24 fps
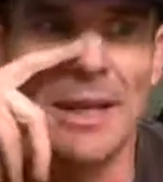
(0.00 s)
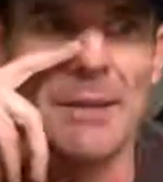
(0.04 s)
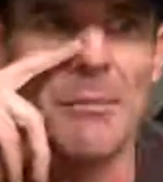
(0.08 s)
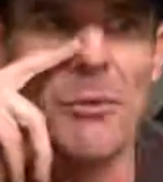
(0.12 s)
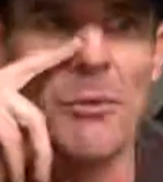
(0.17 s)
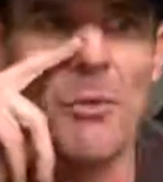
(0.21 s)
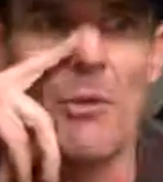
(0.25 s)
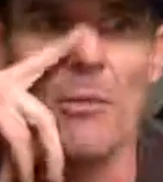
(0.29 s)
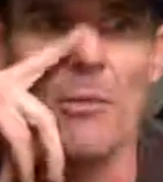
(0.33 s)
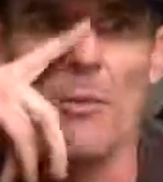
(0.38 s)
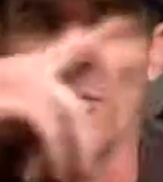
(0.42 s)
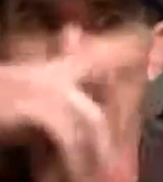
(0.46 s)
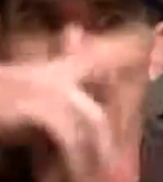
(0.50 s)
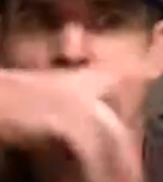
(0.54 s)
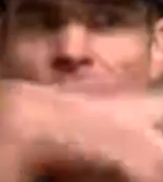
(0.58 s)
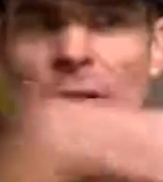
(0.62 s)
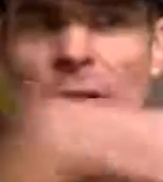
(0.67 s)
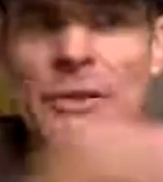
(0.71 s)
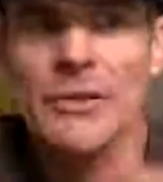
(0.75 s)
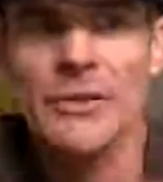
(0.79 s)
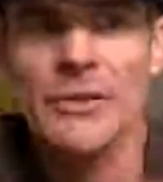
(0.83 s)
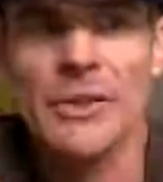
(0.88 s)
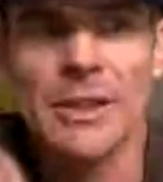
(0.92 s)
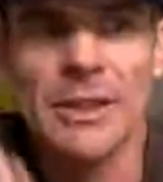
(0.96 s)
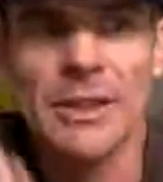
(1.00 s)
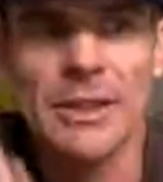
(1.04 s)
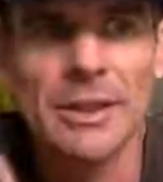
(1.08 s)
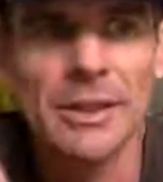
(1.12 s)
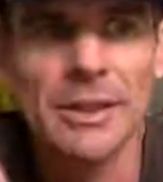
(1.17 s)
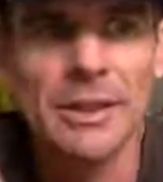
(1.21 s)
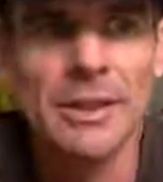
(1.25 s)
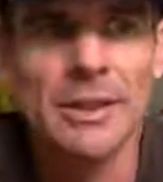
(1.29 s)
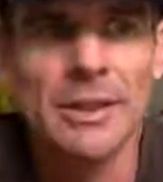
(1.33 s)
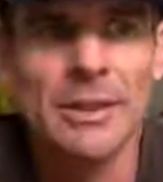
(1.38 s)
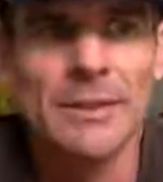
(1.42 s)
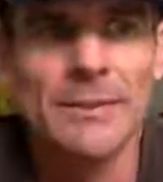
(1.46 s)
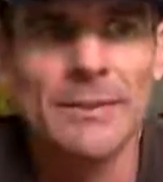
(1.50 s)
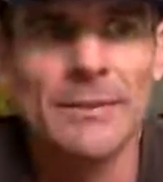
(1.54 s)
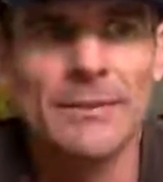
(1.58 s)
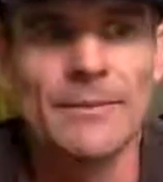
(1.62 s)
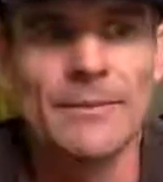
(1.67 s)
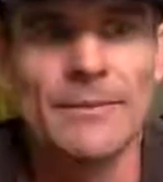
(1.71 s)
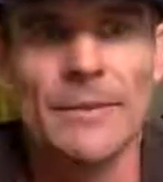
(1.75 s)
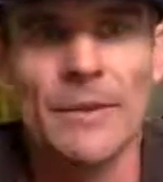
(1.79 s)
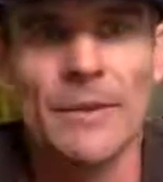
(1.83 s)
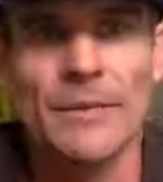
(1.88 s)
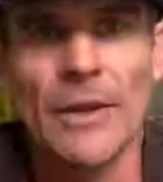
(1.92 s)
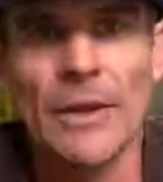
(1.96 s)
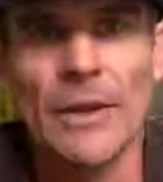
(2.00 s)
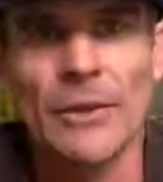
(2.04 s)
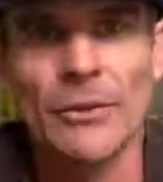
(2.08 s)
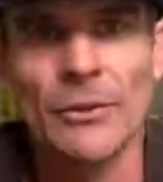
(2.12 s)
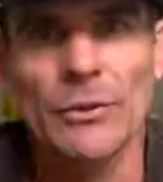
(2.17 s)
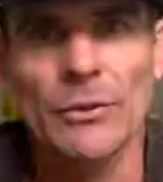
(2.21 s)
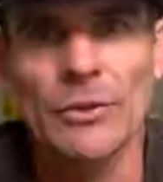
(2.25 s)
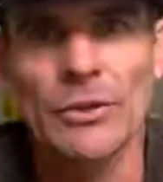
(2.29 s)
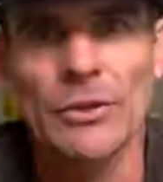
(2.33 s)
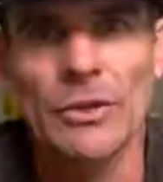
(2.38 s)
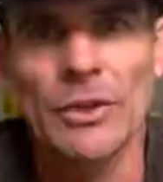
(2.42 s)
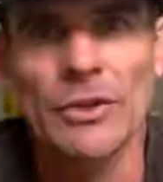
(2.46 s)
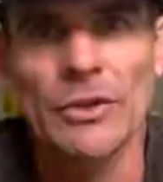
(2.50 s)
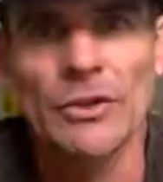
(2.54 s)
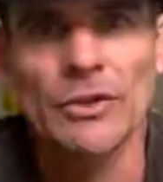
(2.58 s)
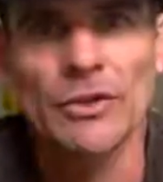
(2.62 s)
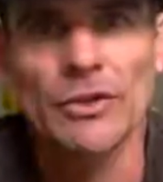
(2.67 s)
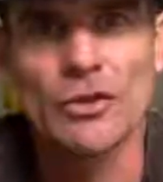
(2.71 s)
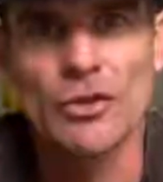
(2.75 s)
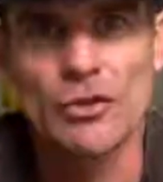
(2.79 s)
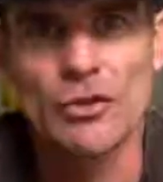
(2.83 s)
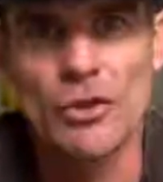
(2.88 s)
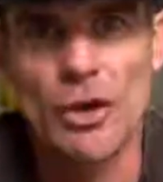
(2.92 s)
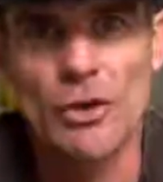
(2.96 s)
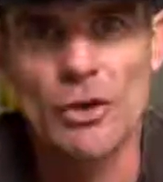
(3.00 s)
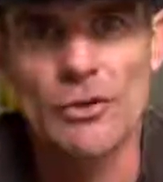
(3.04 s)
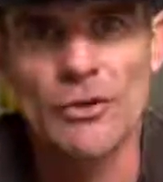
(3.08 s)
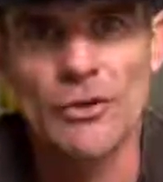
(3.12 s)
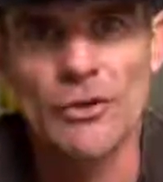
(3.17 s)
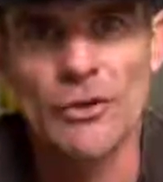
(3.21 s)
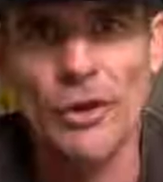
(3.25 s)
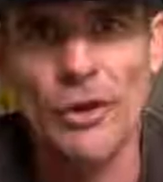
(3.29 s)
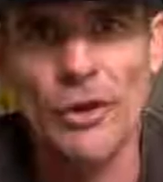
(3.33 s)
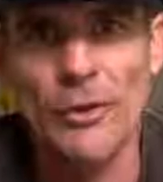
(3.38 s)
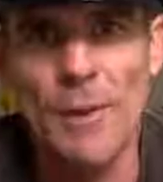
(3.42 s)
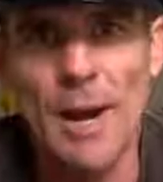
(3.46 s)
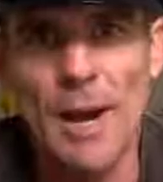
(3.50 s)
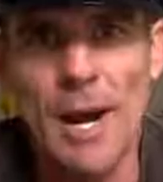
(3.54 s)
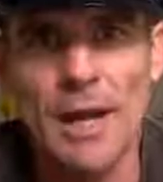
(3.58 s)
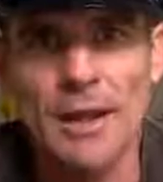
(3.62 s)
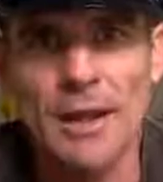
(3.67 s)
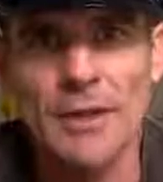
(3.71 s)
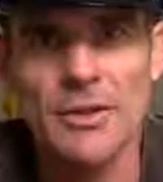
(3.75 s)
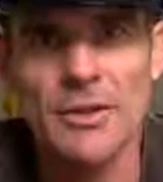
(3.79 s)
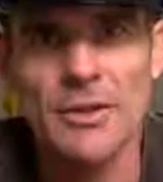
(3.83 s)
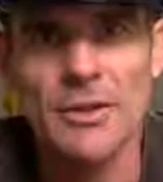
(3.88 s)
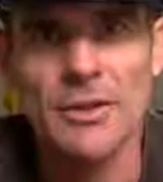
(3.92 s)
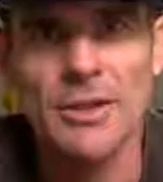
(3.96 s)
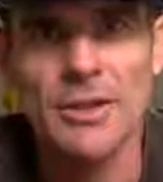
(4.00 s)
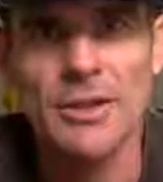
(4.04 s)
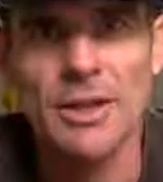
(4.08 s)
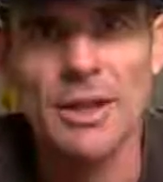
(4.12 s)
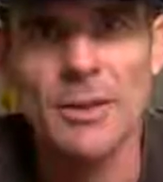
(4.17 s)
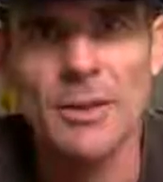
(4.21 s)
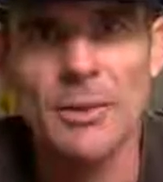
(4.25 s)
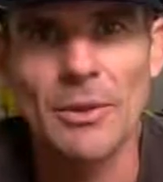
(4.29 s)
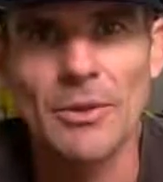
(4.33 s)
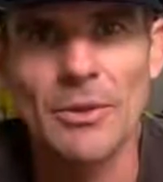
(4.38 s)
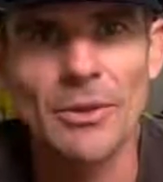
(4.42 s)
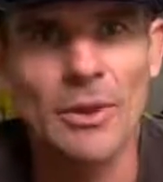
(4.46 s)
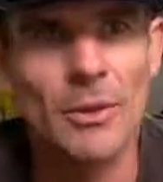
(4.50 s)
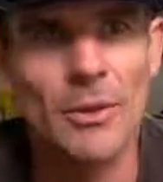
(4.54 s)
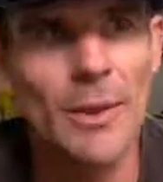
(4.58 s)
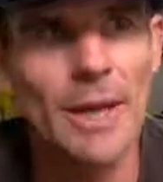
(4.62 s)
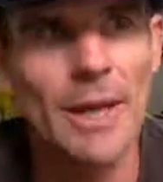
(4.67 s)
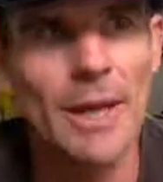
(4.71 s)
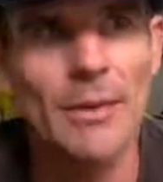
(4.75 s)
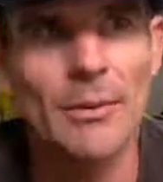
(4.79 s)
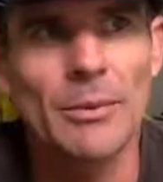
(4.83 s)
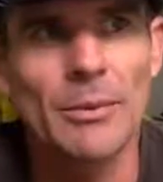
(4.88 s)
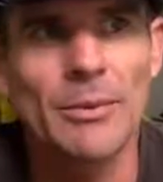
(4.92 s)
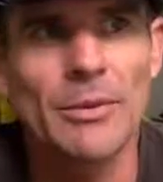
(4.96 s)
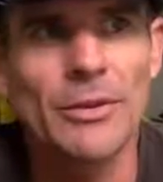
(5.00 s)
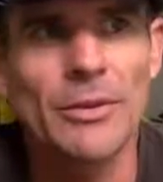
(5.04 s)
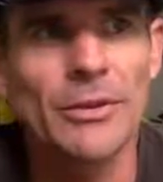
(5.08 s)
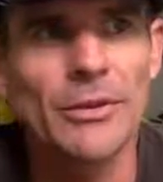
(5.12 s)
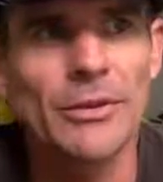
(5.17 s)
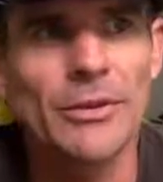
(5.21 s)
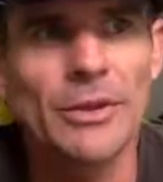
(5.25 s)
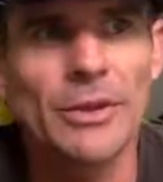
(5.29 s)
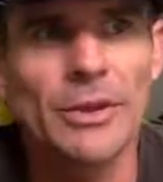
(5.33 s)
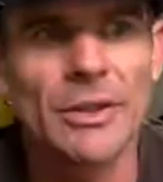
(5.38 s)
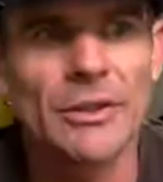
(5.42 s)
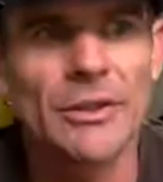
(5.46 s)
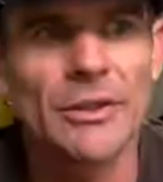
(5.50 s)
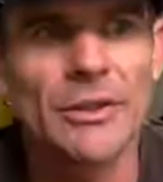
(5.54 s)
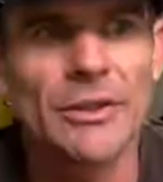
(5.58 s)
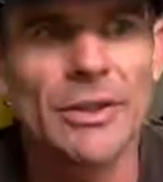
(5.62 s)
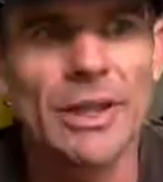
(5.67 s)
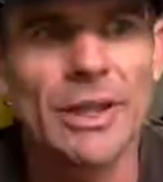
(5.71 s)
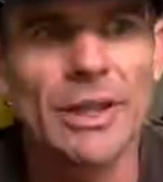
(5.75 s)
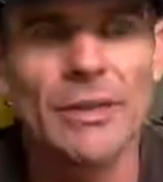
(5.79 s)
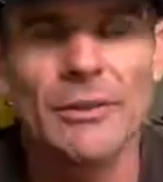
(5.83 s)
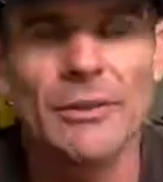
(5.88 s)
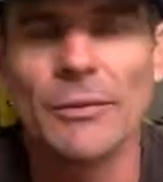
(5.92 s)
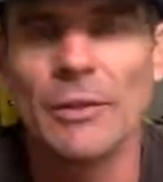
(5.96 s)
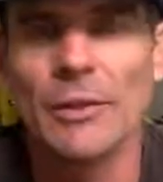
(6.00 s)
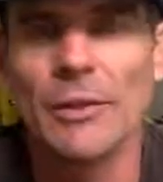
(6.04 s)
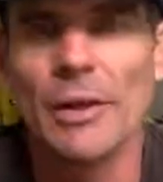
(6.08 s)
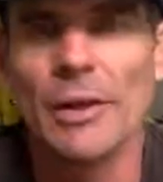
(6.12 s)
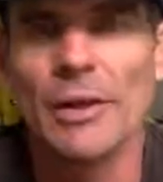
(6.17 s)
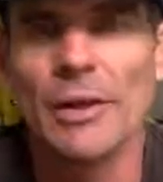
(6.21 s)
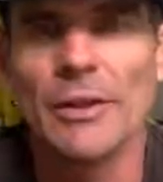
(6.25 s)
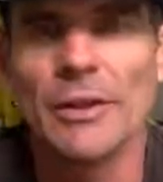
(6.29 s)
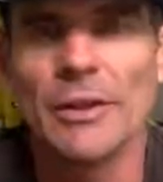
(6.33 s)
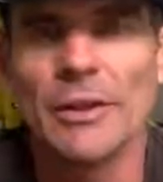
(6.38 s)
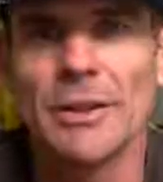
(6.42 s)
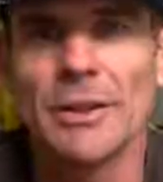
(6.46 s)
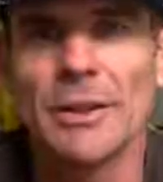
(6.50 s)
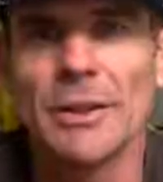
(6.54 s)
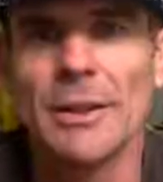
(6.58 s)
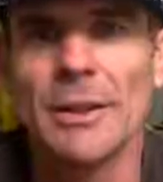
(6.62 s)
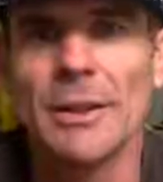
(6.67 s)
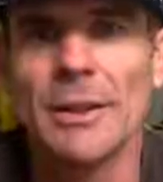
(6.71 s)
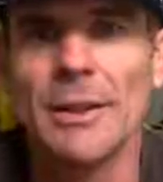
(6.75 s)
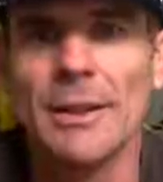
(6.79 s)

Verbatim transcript: getting more and more, and this year the festival has just grown so much, and we're just like, man, this is this is getting full on, you know.